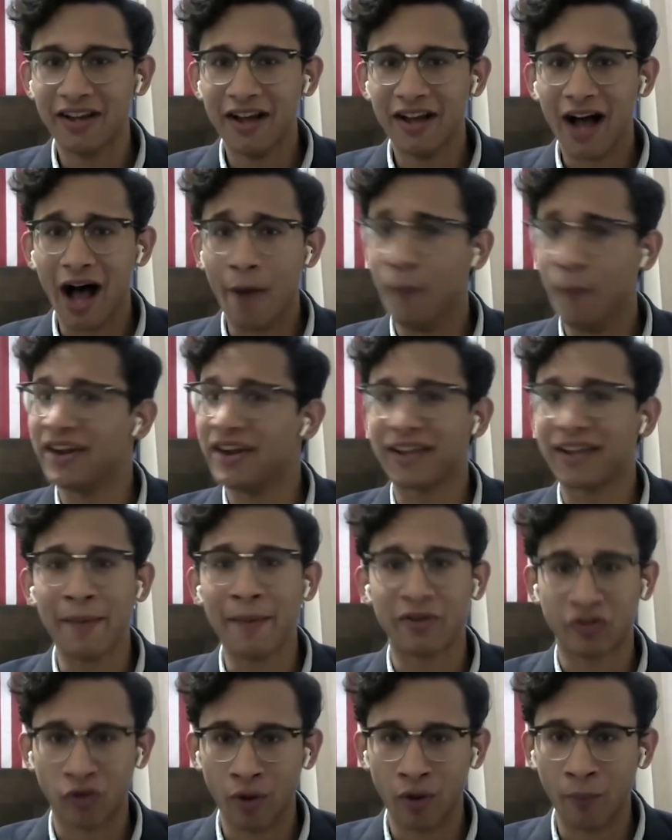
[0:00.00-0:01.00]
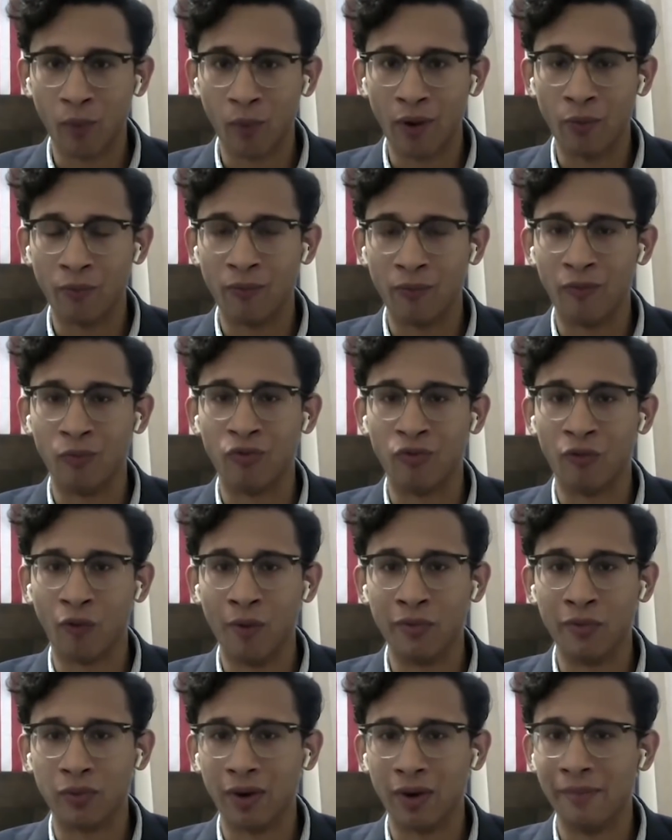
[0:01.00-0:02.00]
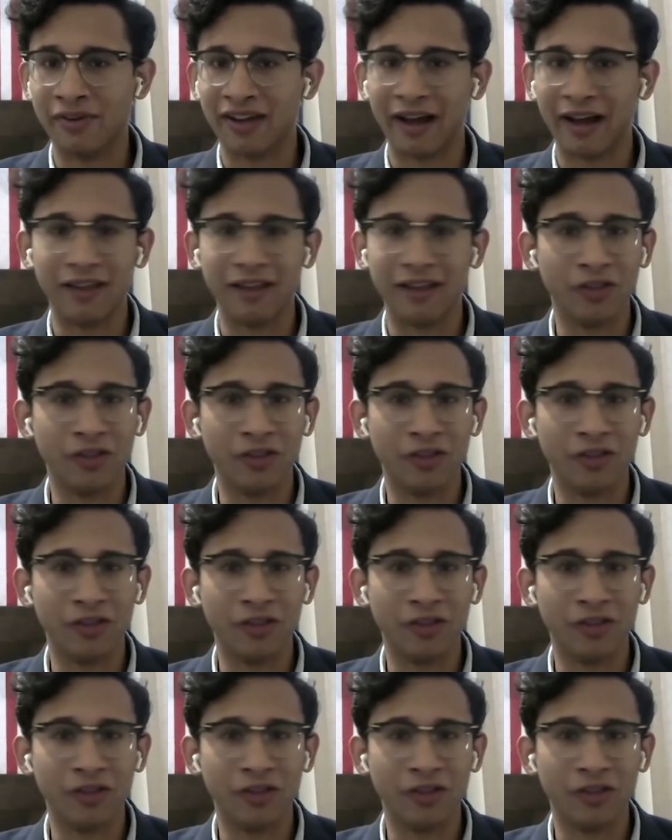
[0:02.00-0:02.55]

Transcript: Went to Campus Reform's website,